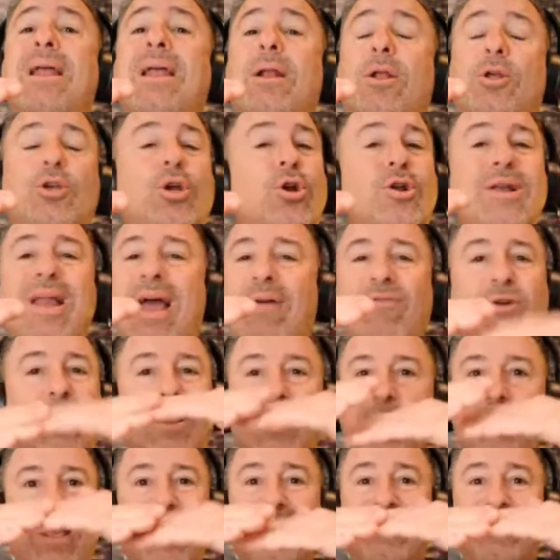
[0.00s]
You're never going to
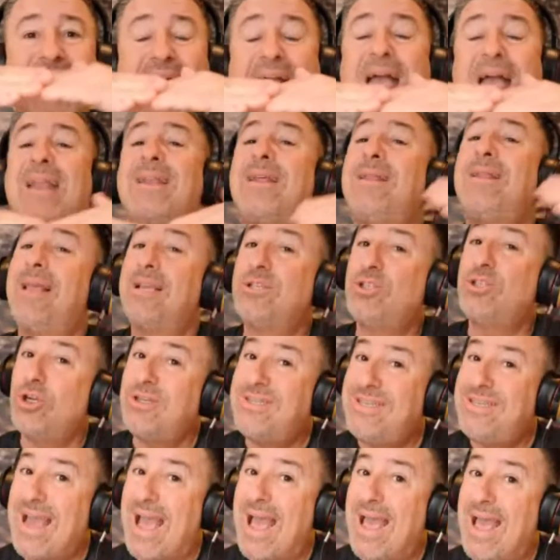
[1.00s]
be at the end unless you're
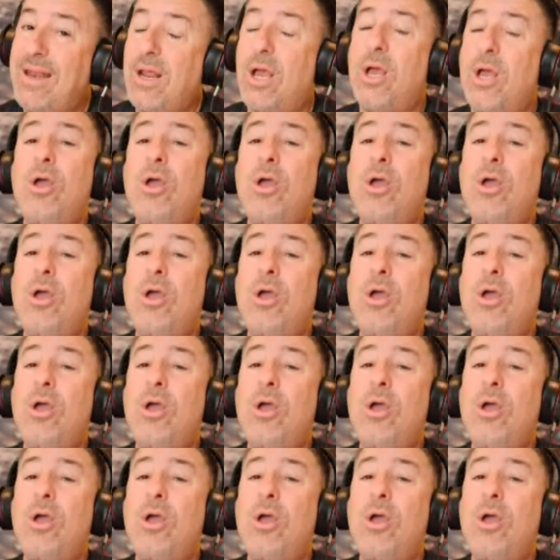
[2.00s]
dead